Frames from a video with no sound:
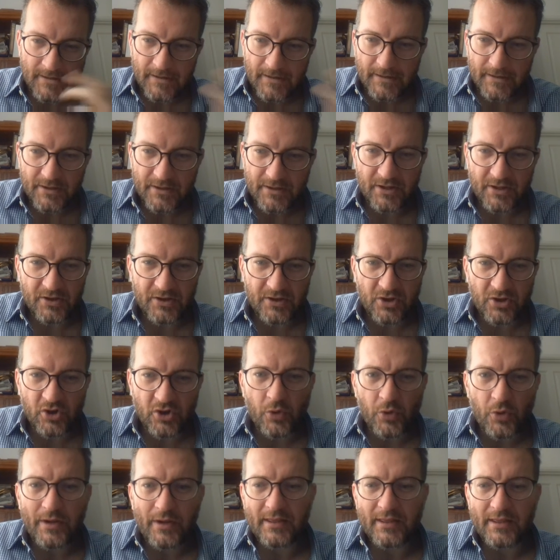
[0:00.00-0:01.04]
The
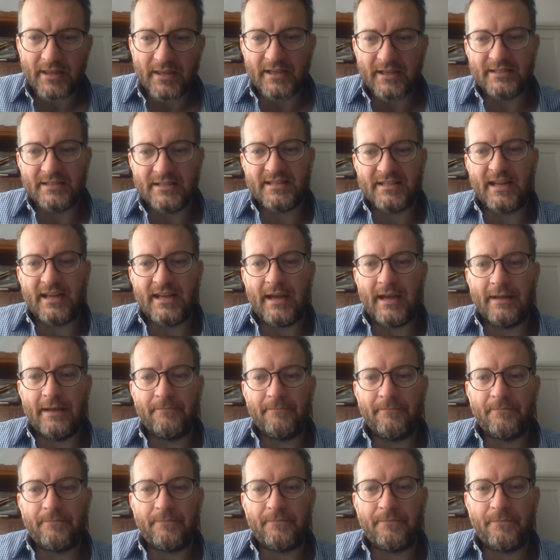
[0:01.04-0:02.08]
annoying thing is that I
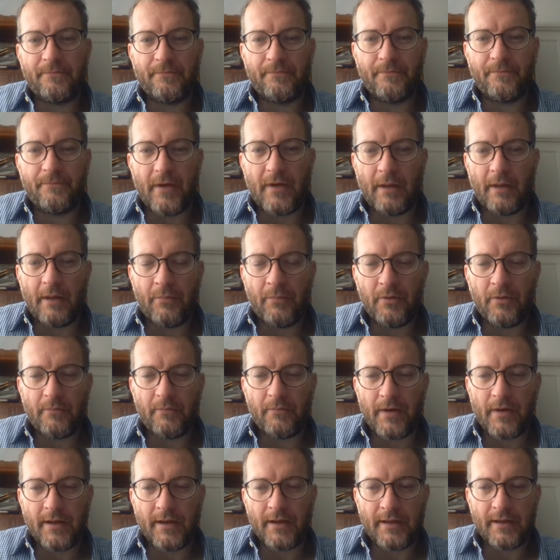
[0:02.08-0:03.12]

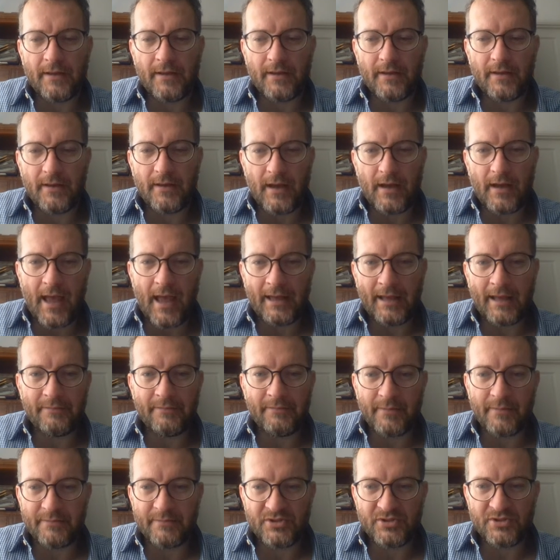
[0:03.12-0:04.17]
added my
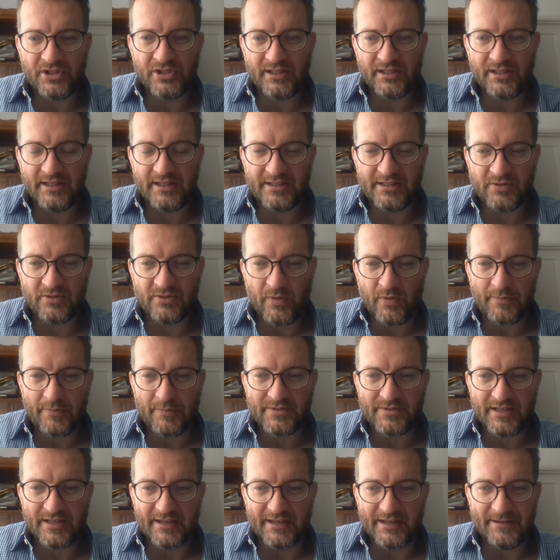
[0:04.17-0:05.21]
machine as a
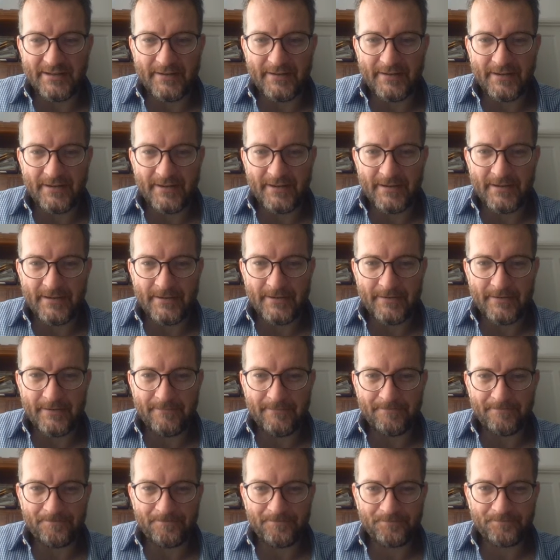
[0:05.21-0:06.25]
website,
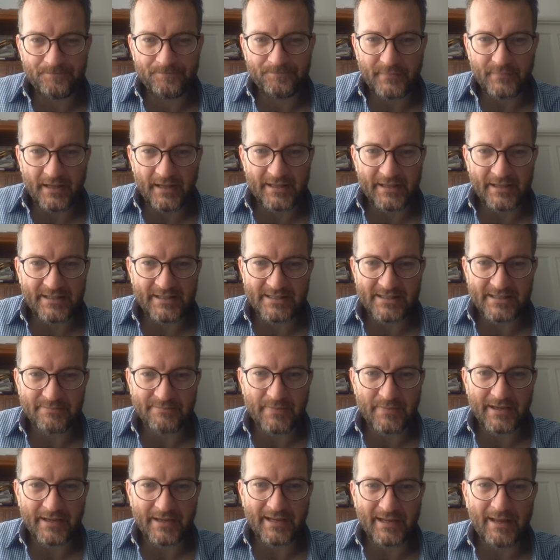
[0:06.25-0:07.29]
and it doesn't
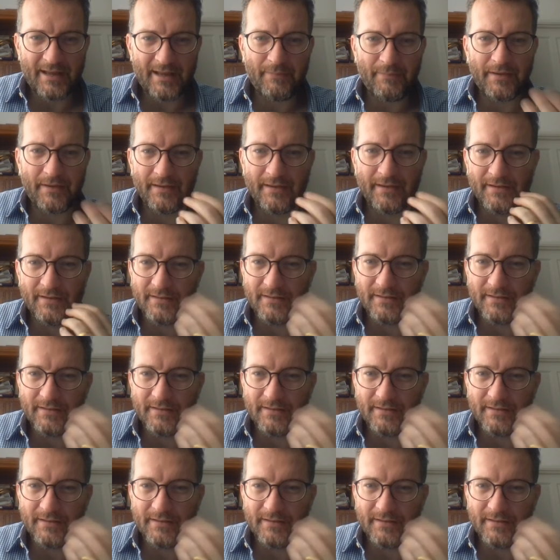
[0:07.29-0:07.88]
pick it up here.